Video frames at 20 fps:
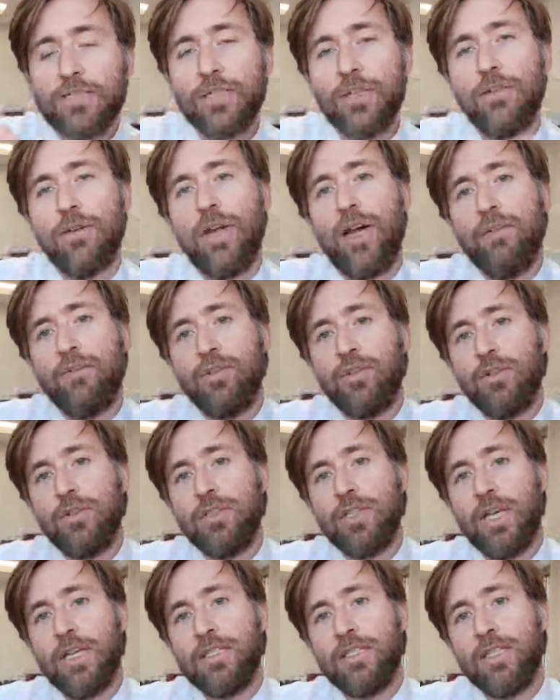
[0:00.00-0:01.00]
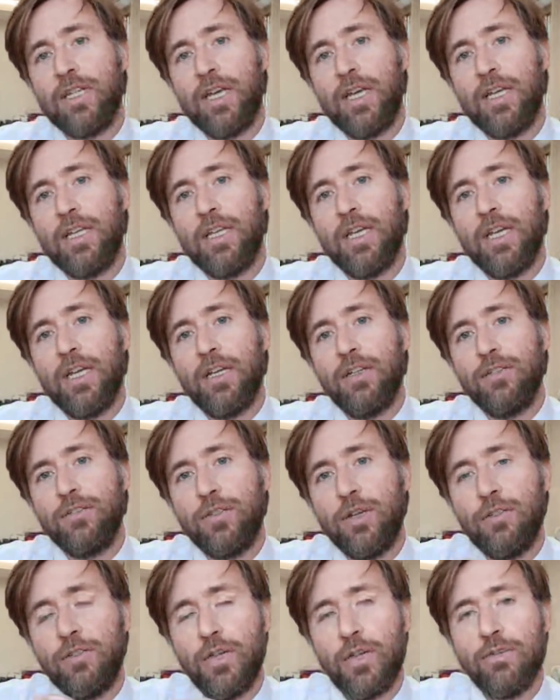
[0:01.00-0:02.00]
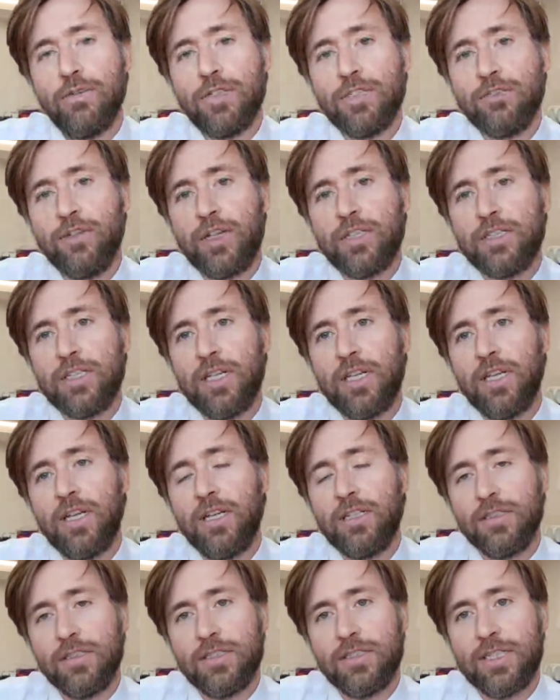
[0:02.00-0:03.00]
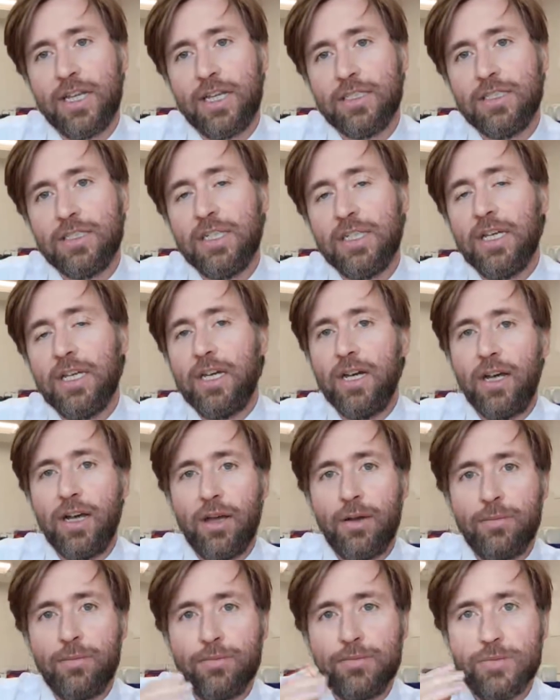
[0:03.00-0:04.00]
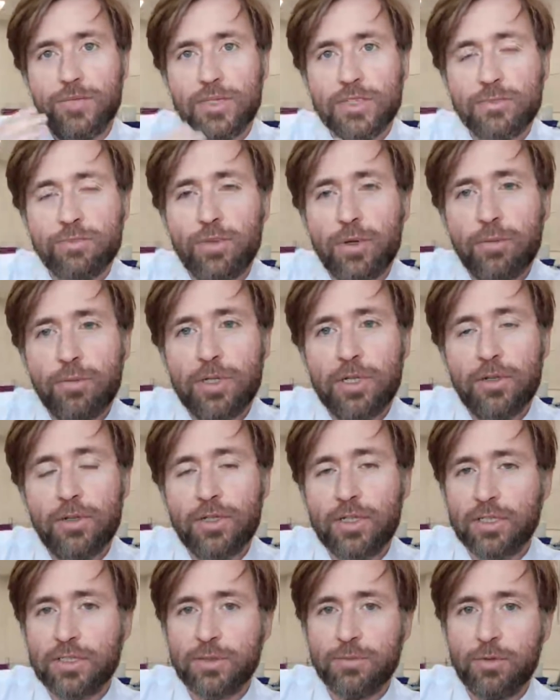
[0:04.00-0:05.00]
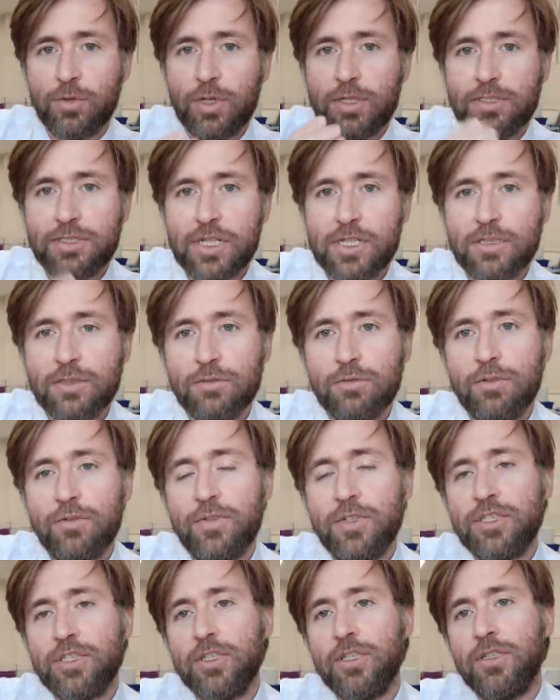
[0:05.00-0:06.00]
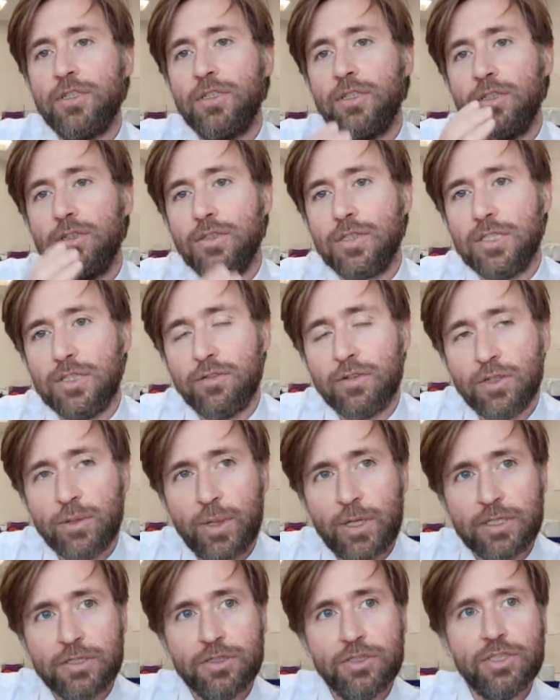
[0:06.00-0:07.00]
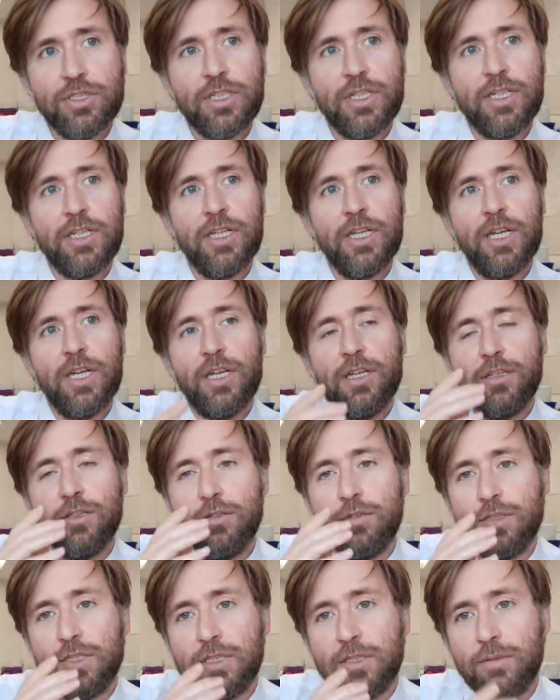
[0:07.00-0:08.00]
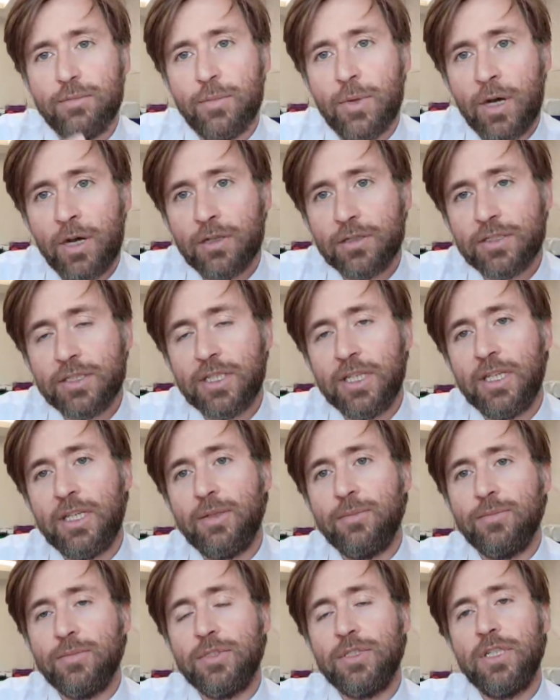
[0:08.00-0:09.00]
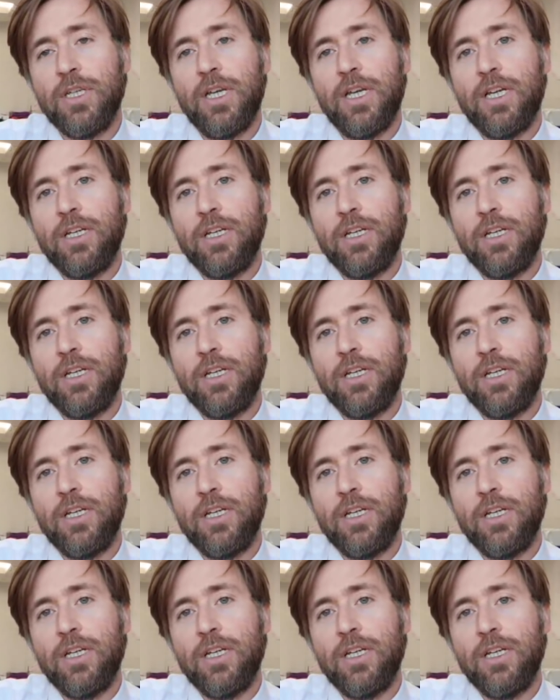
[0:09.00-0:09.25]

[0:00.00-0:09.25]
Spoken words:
All right, so have a good day today. Don't overstress it, as I said. Just probably look at some quite gentle revision using your equation sheet, using mark schemes,